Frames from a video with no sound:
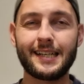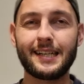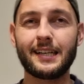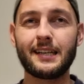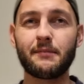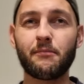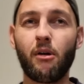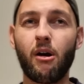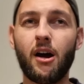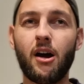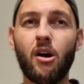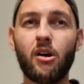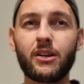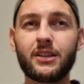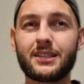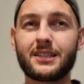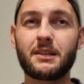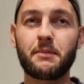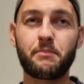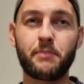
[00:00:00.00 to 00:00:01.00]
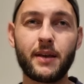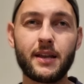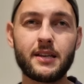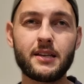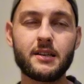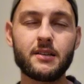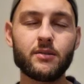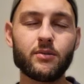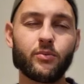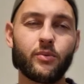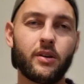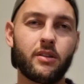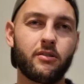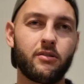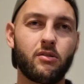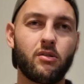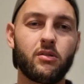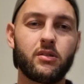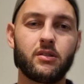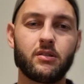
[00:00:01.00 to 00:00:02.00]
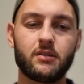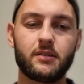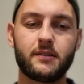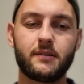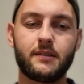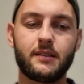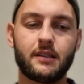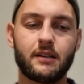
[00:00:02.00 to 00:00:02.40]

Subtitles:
in my honest opinion. Whether or not you're